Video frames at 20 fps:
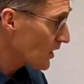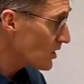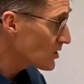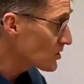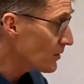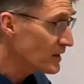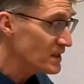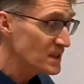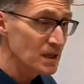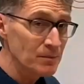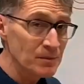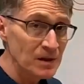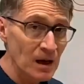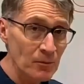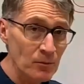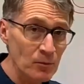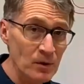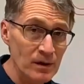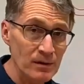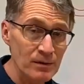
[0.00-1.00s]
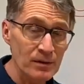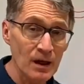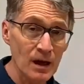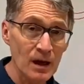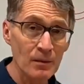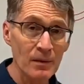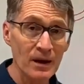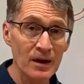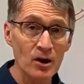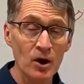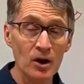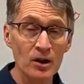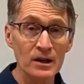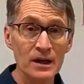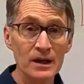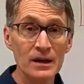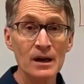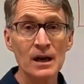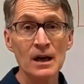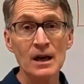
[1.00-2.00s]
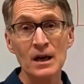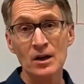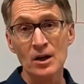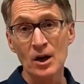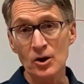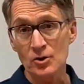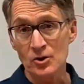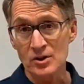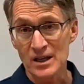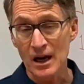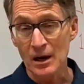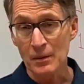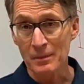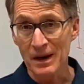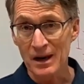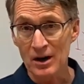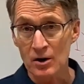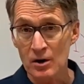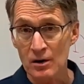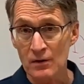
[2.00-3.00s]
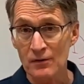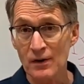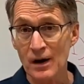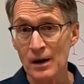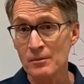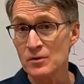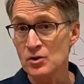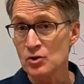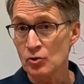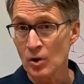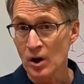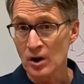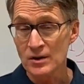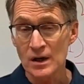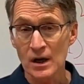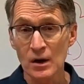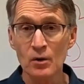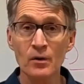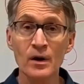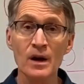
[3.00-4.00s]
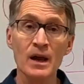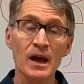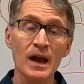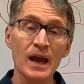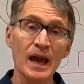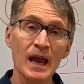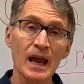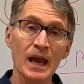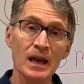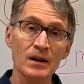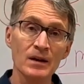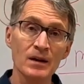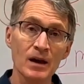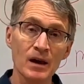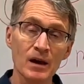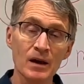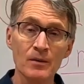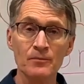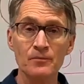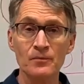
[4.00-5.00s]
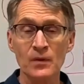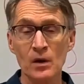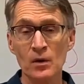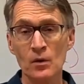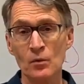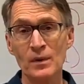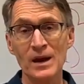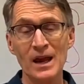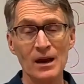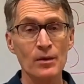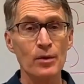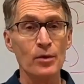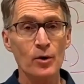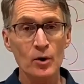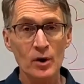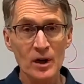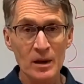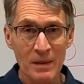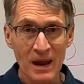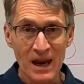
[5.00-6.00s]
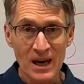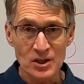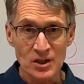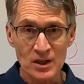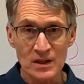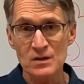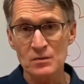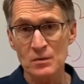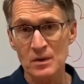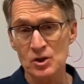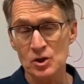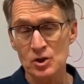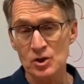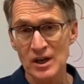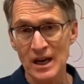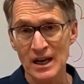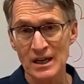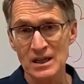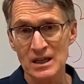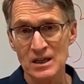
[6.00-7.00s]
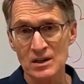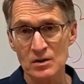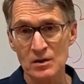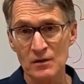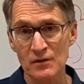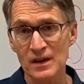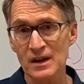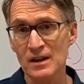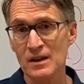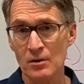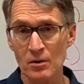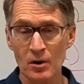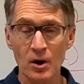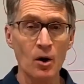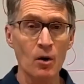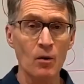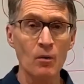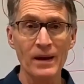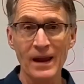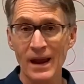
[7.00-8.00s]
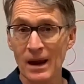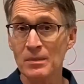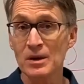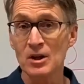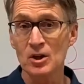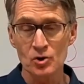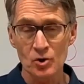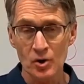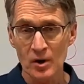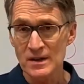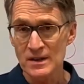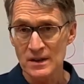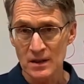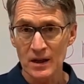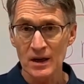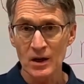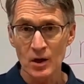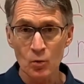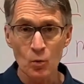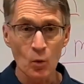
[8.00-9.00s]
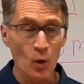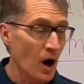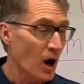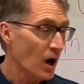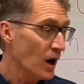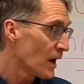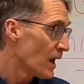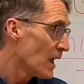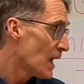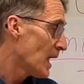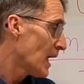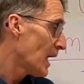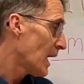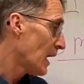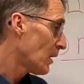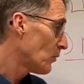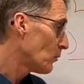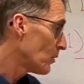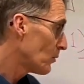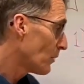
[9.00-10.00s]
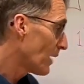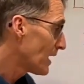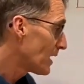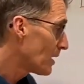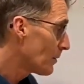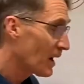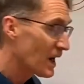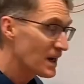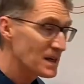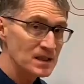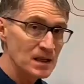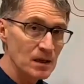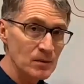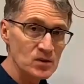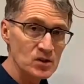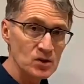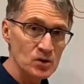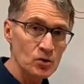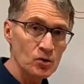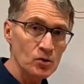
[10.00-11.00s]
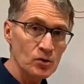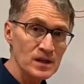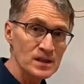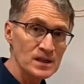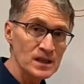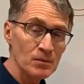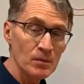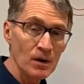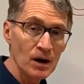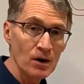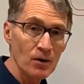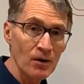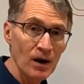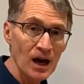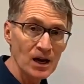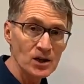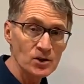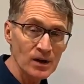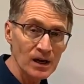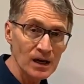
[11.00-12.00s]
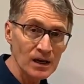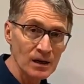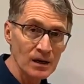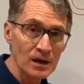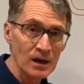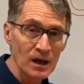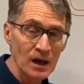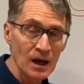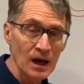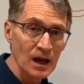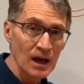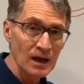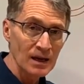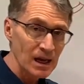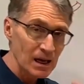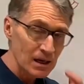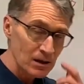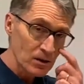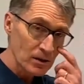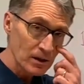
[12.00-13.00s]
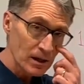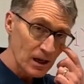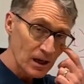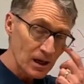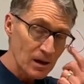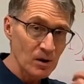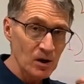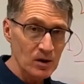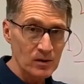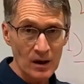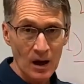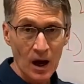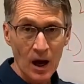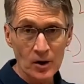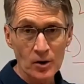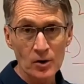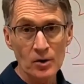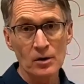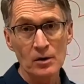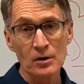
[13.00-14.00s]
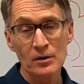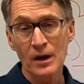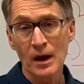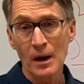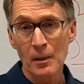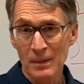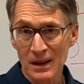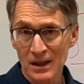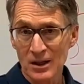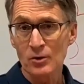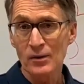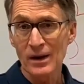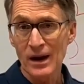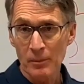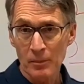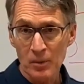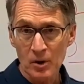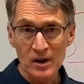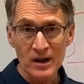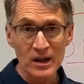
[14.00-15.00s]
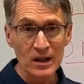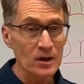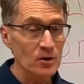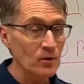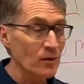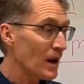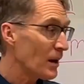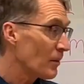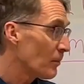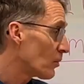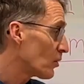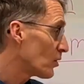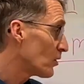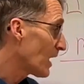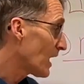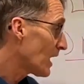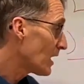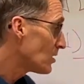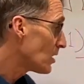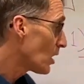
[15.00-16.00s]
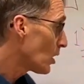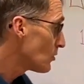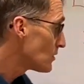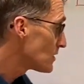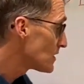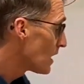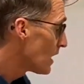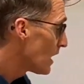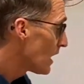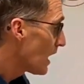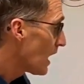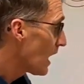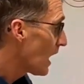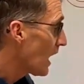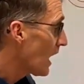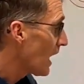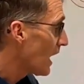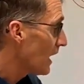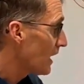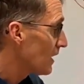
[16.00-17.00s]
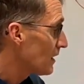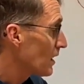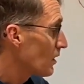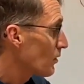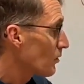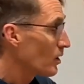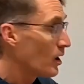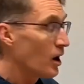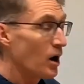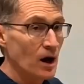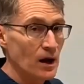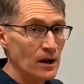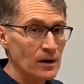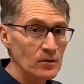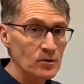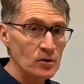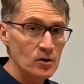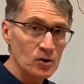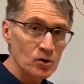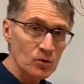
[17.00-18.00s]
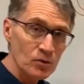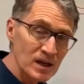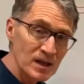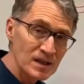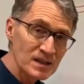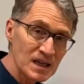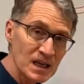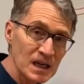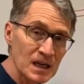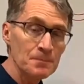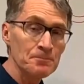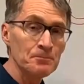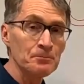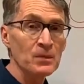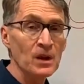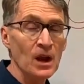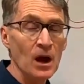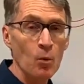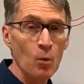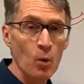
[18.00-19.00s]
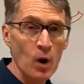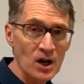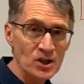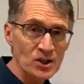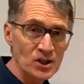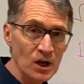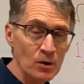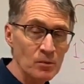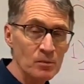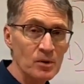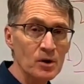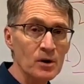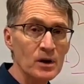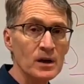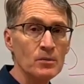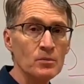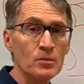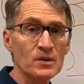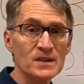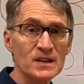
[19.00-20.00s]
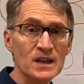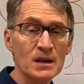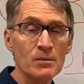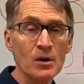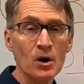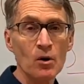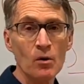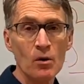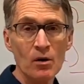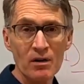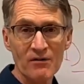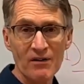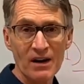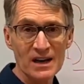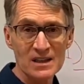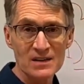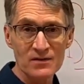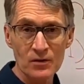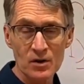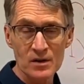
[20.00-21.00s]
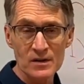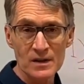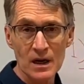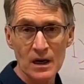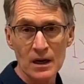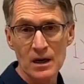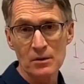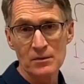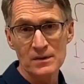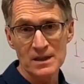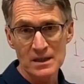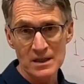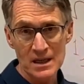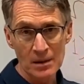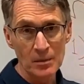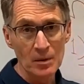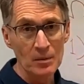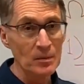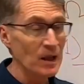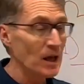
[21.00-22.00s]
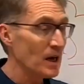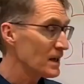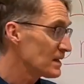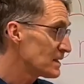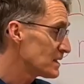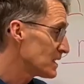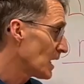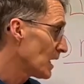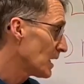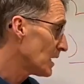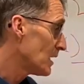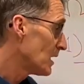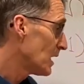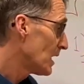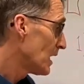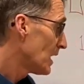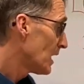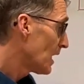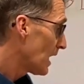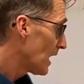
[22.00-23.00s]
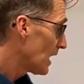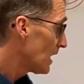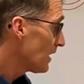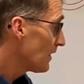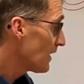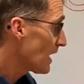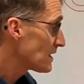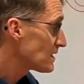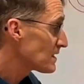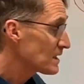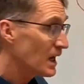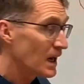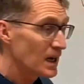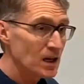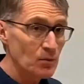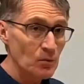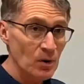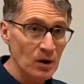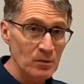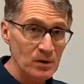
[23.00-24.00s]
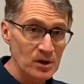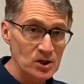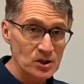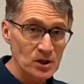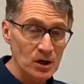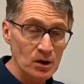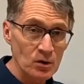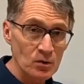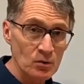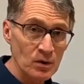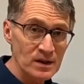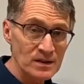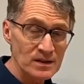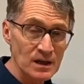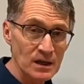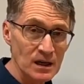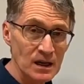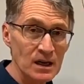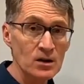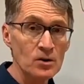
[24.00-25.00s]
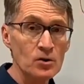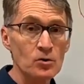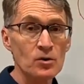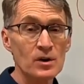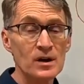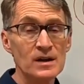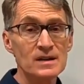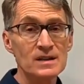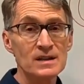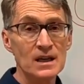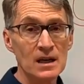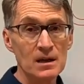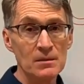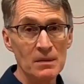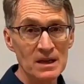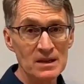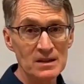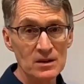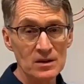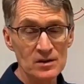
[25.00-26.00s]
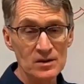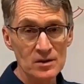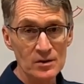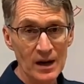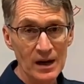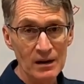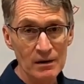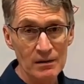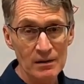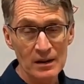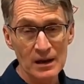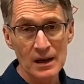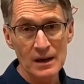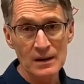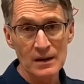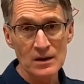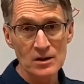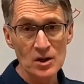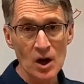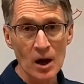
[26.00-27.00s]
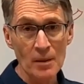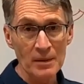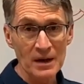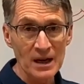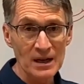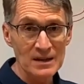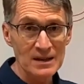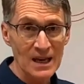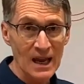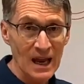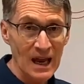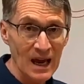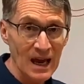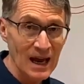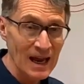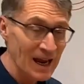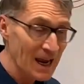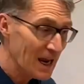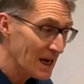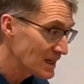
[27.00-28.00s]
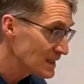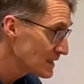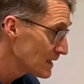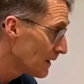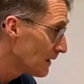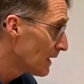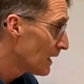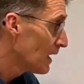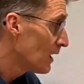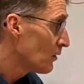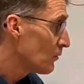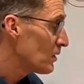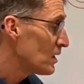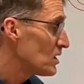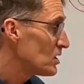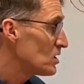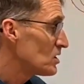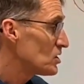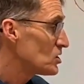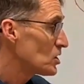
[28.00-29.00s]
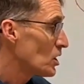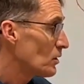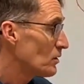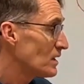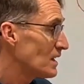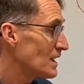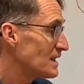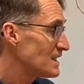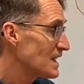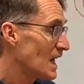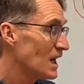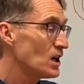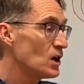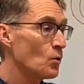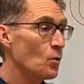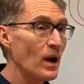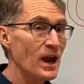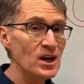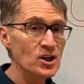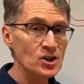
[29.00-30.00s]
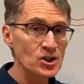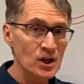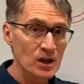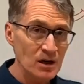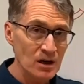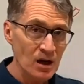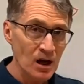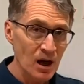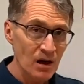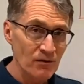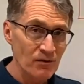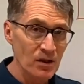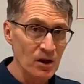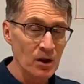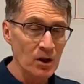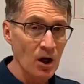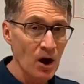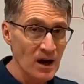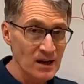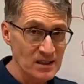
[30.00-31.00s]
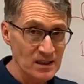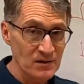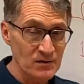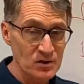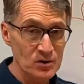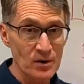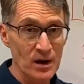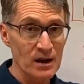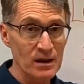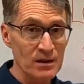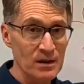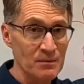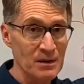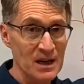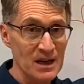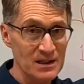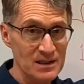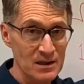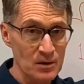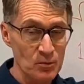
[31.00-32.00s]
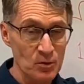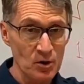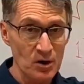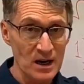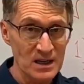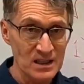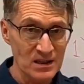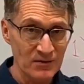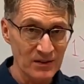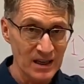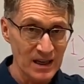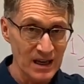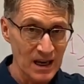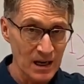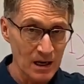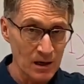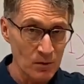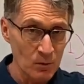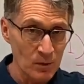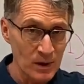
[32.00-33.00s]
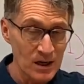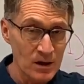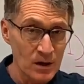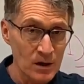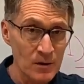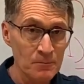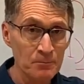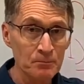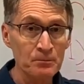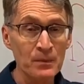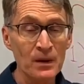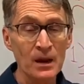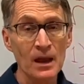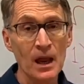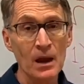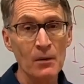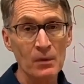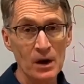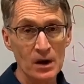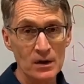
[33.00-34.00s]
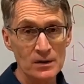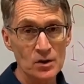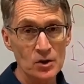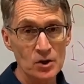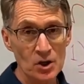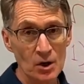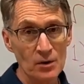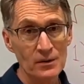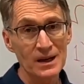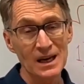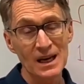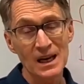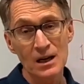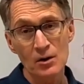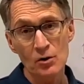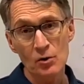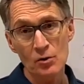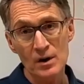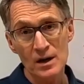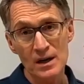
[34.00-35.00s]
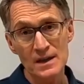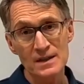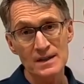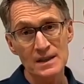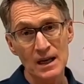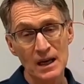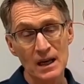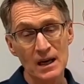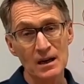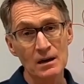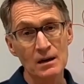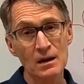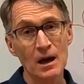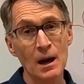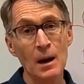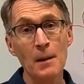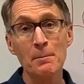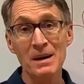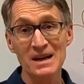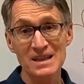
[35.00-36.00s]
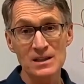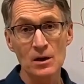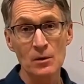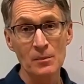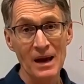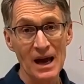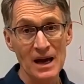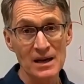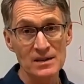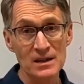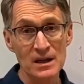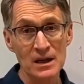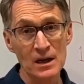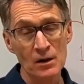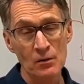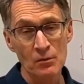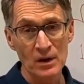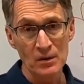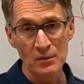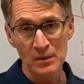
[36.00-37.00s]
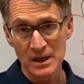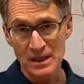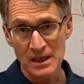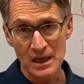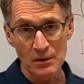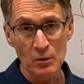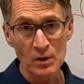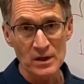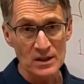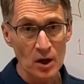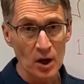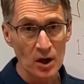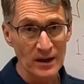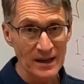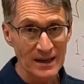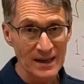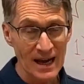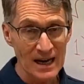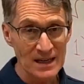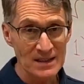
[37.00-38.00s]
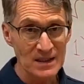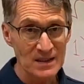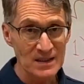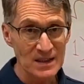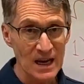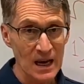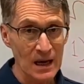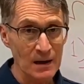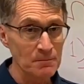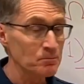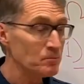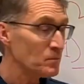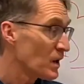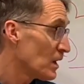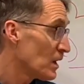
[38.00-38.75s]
So I teamed up with my colleague, Dr. Doug Bigger from Toronto, and we had 30 patients with Duchenne dystrophy. They were all ambulatory, so they could walk, and we randomized them to creatine monohydrate, again looking at about the 100 milligram per kilogram per day dose, and they were on creatine a washout period in placebo, or vice versa, and it was a double-blind study. And in that study, what we showed was an increase in muscle strength in the dominant hand. We showed an attenuation of the loss of strength because they're progressively getting weaker. And we also showed an increase in muscle mass when we did what's called a DEXA scan.